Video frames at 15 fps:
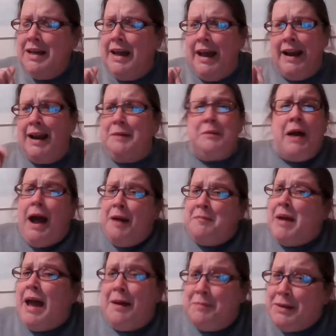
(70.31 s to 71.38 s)
And I'm
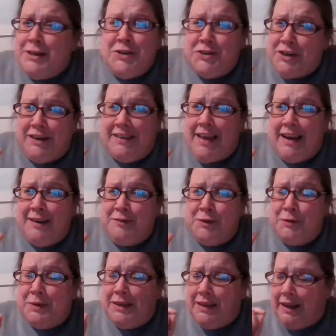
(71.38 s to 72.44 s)
happy to share that if
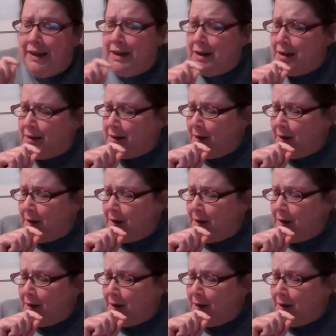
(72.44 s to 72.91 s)
you would like.